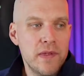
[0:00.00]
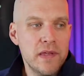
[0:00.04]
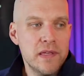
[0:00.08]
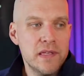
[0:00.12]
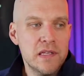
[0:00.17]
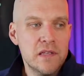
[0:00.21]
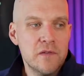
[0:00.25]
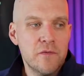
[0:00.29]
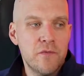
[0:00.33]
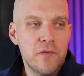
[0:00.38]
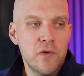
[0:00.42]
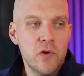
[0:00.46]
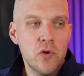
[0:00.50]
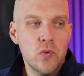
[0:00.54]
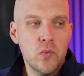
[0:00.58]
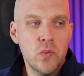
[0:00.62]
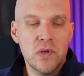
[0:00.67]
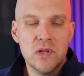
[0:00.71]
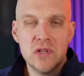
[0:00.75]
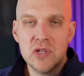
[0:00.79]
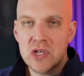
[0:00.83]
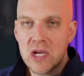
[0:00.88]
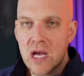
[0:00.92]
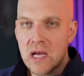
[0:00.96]
is filled
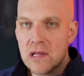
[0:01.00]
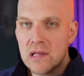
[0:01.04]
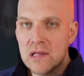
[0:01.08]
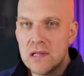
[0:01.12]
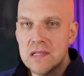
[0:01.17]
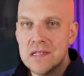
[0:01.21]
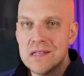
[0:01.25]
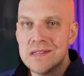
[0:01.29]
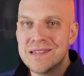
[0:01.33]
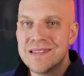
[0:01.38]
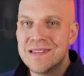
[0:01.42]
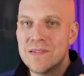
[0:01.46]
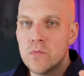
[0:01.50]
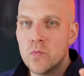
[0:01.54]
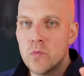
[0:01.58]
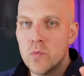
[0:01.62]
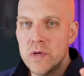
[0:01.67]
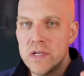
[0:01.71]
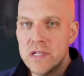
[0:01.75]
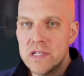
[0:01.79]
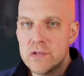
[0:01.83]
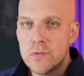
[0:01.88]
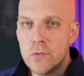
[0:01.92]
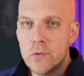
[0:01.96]
with checklists and
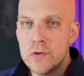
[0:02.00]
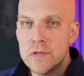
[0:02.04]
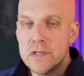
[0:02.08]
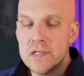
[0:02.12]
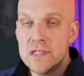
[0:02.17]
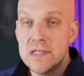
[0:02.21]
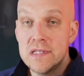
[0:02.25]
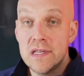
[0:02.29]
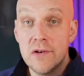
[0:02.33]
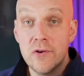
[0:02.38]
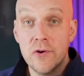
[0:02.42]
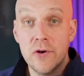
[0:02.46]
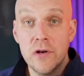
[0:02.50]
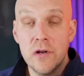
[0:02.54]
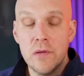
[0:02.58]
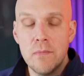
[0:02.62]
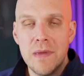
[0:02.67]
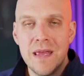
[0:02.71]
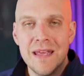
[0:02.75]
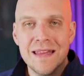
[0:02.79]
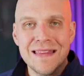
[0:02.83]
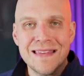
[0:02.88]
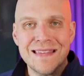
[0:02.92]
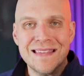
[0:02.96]
resources that are going to
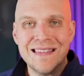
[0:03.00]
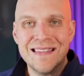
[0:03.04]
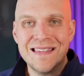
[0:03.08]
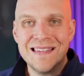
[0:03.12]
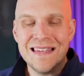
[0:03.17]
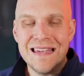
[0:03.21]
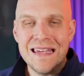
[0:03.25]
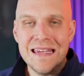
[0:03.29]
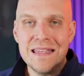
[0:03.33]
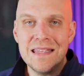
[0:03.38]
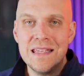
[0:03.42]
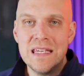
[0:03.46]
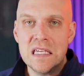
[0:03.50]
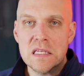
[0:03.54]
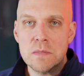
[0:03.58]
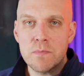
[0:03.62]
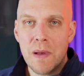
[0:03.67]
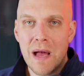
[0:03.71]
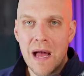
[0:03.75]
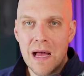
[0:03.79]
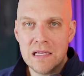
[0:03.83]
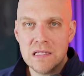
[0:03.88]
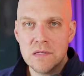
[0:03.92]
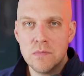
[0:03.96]
make this as easy as
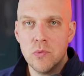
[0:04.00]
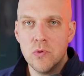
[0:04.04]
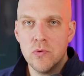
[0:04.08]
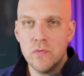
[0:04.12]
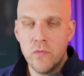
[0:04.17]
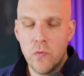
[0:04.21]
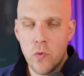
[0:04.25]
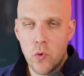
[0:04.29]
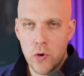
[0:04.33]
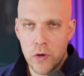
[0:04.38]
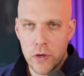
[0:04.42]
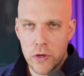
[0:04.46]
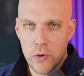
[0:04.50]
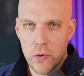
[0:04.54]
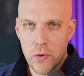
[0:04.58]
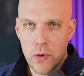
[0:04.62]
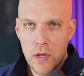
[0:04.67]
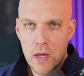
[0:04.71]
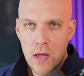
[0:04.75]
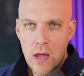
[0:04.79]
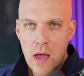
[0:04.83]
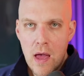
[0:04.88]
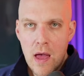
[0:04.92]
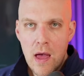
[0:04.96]
possible for you.
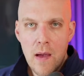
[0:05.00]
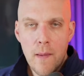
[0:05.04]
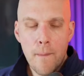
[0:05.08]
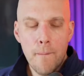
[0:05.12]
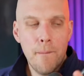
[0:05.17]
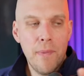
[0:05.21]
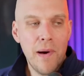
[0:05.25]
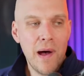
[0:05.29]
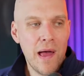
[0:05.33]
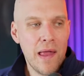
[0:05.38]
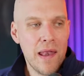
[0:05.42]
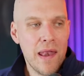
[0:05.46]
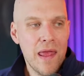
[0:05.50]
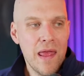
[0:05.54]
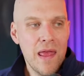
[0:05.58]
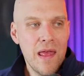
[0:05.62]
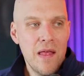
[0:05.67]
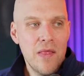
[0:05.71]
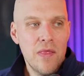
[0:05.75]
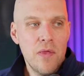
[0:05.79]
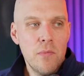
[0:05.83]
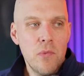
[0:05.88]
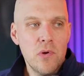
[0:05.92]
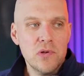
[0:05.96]
But
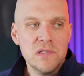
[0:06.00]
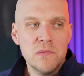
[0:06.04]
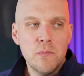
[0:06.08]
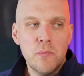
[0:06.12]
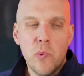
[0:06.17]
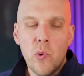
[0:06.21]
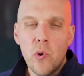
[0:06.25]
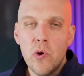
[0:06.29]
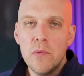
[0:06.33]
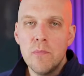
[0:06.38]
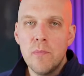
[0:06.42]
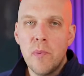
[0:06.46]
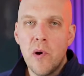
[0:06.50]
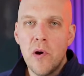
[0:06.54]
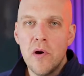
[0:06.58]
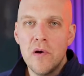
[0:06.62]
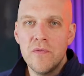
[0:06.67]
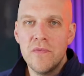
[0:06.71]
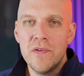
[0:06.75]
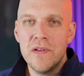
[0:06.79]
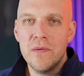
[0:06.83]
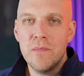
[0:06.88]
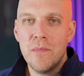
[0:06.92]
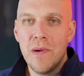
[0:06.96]
the most important part
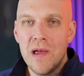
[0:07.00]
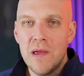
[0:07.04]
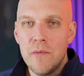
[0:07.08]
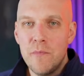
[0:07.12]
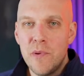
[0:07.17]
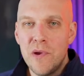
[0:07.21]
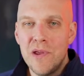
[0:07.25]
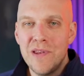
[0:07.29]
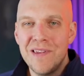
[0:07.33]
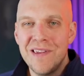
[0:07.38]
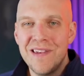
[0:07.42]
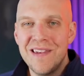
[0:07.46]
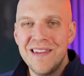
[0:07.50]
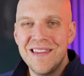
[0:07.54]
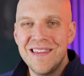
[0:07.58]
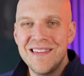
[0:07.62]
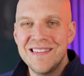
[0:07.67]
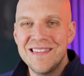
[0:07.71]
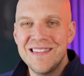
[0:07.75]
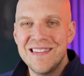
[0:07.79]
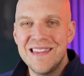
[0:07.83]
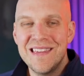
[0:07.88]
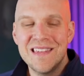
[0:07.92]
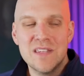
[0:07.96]
of it, in my opinion,
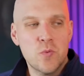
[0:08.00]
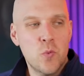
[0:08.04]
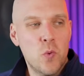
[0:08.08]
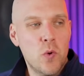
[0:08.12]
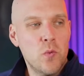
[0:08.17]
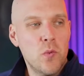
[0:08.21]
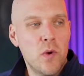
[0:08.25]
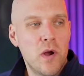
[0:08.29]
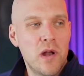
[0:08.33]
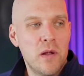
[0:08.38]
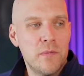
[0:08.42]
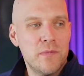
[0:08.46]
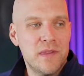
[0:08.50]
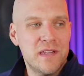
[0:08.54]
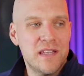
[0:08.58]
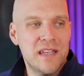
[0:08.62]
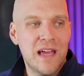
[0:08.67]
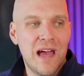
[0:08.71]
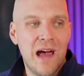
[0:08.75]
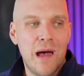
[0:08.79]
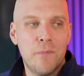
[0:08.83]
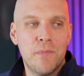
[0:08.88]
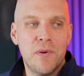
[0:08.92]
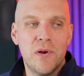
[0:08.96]
is this one right up the
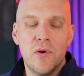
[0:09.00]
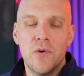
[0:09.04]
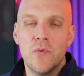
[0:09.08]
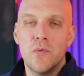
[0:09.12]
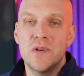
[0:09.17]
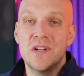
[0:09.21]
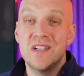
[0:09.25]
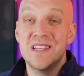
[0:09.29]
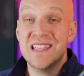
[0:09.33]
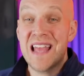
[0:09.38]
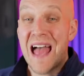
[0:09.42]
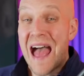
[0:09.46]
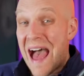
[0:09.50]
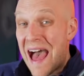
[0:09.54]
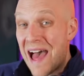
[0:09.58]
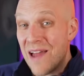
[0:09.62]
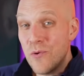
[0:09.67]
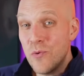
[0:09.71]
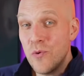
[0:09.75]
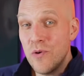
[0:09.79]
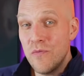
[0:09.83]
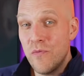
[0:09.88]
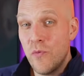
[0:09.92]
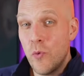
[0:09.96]
top here, which is how
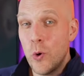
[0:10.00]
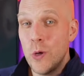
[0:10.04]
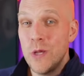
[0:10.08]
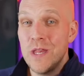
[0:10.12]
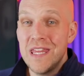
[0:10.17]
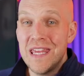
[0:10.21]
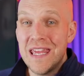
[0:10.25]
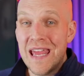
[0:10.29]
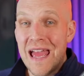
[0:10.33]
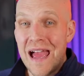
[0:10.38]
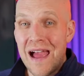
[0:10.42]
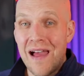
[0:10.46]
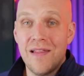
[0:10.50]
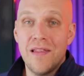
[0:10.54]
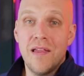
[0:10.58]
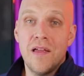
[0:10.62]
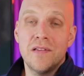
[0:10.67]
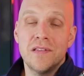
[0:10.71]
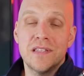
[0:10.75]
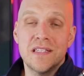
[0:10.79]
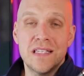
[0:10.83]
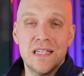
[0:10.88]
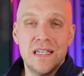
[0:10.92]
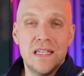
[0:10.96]
to avoid the
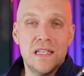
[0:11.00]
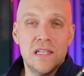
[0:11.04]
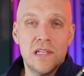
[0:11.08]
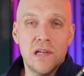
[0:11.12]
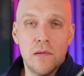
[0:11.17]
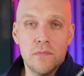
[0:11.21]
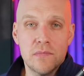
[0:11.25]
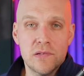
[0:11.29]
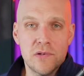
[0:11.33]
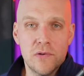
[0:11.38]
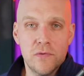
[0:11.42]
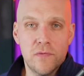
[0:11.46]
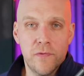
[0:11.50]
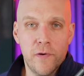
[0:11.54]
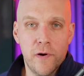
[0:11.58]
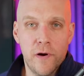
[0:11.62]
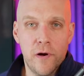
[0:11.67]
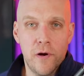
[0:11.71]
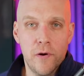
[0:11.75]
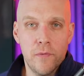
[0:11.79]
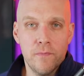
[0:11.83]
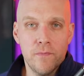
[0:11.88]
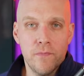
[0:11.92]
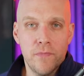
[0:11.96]
LLC dumpster
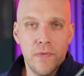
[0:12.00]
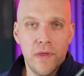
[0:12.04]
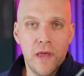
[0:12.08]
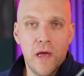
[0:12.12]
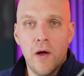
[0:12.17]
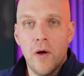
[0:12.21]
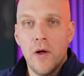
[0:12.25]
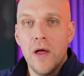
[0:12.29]
fire. Now,